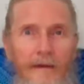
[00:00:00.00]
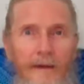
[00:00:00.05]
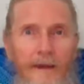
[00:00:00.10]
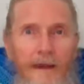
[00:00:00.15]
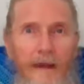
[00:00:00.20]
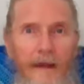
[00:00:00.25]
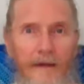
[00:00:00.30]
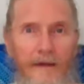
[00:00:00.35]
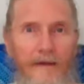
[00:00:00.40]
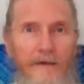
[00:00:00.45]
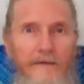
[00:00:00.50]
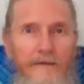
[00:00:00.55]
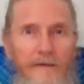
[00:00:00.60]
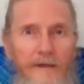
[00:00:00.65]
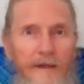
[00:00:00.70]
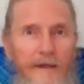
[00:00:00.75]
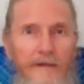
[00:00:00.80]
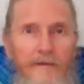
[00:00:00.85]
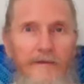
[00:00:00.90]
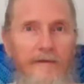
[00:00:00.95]
and it's,
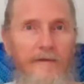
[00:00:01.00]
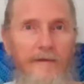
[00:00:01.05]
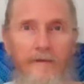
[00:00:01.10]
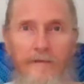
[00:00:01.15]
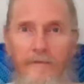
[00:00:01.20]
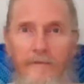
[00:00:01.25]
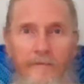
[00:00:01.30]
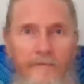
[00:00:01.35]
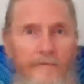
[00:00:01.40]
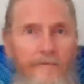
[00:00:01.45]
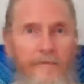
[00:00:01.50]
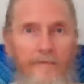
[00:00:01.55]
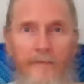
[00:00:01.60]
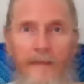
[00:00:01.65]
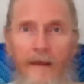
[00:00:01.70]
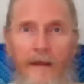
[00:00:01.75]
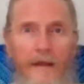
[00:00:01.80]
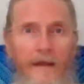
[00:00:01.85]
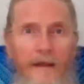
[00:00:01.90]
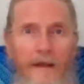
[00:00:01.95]
it's,
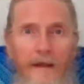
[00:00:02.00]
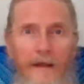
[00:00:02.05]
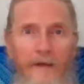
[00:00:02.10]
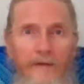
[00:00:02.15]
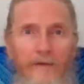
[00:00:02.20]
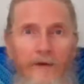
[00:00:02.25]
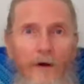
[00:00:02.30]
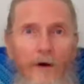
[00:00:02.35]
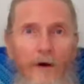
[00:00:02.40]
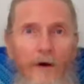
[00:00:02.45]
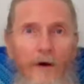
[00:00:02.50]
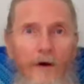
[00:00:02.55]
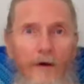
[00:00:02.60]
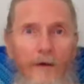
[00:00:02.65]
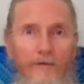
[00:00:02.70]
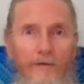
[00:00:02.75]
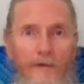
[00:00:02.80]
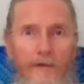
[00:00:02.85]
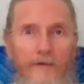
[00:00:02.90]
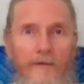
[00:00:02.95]
it's
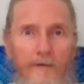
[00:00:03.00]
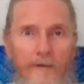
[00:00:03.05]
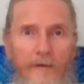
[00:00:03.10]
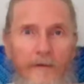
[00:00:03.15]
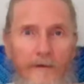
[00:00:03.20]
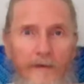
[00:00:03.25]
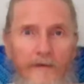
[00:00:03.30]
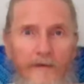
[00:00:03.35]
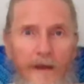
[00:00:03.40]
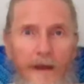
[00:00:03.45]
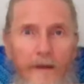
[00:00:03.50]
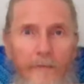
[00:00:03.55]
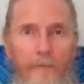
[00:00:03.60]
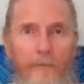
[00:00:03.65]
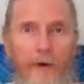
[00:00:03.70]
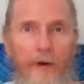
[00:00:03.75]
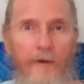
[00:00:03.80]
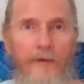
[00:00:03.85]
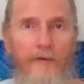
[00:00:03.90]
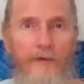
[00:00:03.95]
all just the same
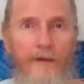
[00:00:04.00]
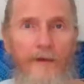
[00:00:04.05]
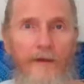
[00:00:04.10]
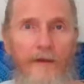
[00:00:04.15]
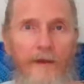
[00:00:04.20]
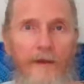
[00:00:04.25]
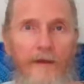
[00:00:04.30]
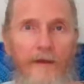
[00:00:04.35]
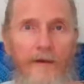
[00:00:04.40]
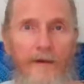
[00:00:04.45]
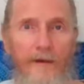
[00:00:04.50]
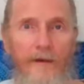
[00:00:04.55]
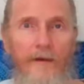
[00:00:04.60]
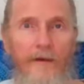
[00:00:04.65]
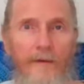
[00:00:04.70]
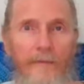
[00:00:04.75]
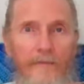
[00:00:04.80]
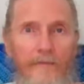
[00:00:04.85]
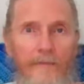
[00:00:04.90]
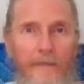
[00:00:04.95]
person
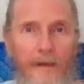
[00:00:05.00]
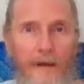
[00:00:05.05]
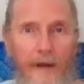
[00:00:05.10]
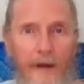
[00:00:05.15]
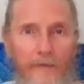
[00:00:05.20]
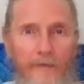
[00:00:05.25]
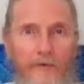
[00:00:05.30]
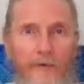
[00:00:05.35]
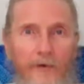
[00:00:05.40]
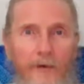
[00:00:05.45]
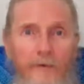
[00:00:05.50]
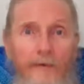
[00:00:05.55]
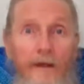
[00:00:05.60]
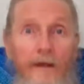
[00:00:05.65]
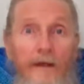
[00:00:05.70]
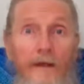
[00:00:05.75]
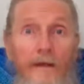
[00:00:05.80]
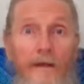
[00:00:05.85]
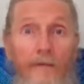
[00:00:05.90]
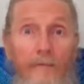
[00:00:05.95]
here
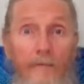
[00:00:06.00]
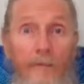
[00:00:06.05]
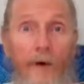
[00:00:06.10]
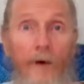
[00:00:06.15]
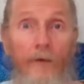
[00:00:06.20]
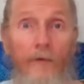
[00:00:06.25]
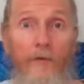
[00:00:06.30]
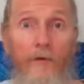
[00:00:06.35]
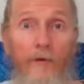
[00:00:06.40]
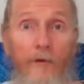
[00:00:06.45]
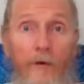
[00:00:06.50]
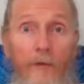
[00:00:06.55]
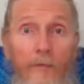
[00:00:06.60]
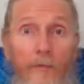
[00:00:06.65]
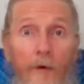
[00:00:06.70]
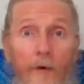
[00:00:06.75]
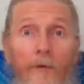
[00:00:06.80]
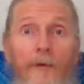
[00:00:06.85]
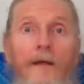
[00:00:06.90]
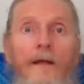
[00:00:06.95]
observing both
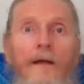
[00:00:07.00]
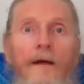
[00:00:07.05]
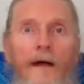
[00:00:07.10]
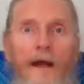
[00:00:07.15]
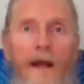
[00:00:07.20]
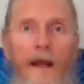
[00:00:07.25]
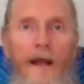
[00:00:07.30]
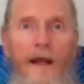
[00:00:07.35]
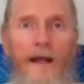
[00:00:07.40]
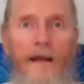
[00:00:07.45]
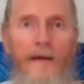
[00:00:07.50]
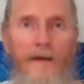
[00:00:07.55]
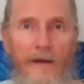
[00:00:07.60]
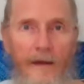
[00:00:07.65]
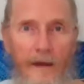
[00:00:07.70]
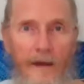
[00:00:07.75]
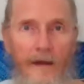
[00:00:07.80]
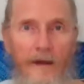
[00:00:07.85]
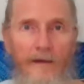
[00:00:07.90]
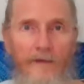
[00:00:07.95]
corporea and
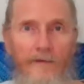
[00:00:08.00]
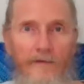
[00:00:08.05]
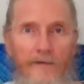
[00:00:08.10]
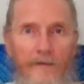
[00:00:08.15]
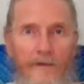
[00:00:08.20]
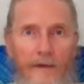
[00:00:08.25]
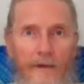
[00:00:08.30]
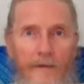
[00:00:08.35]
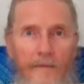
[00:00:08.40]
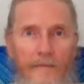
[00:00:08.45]
Es,